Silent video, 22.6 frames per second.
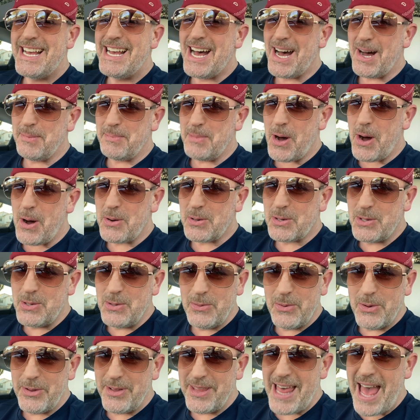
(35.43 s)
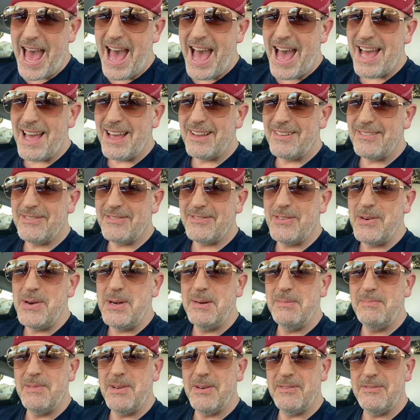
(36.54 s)
I'm all cool with that.
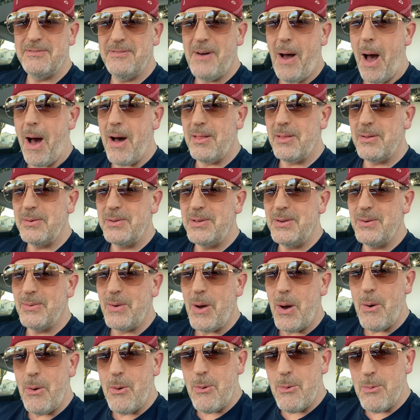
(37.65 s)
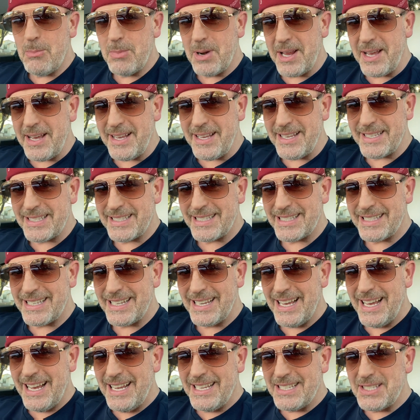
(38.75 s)
Freedom to follow your own bliss.
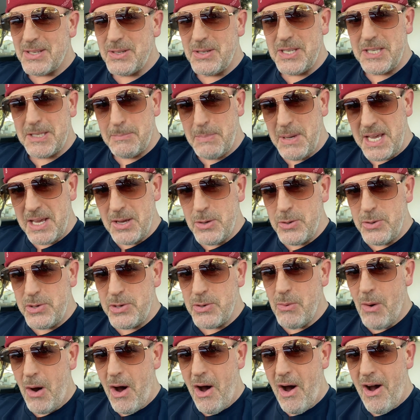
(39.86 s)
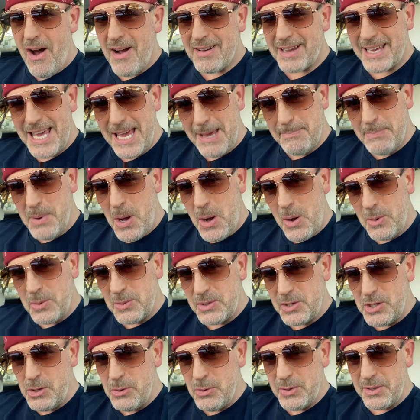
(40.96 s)
So just be who you are, keep on
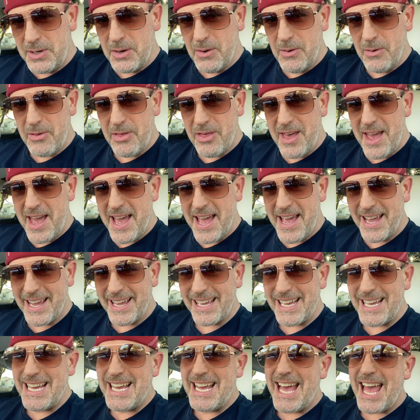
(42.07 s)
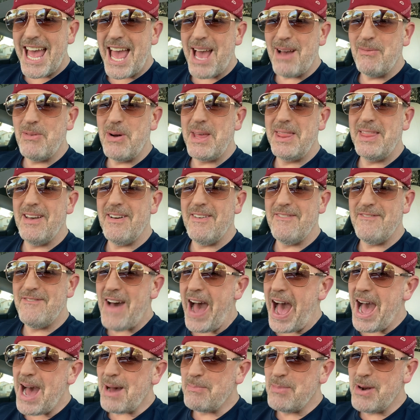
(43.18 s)
doing your thing, and when the
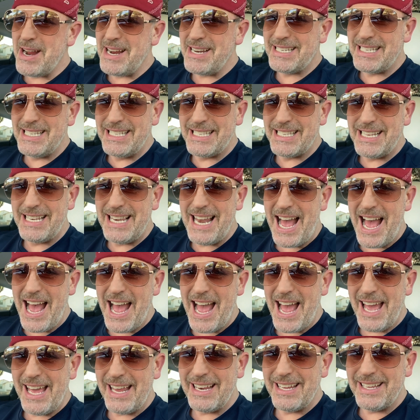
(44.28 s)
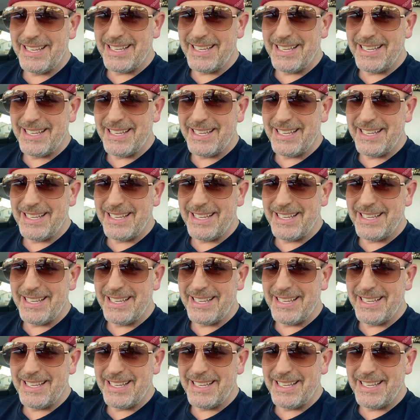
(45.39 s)
vibrations align,